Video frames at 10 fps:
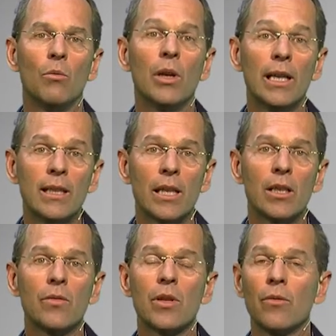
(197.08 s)
what
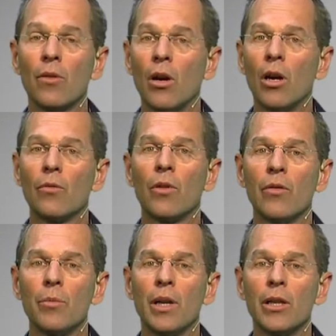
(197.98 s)
incentives there are for
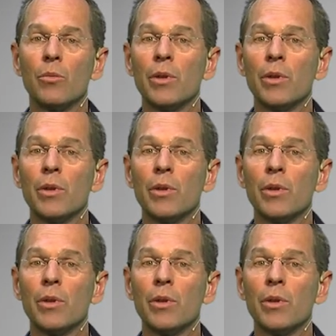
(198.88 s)
everybody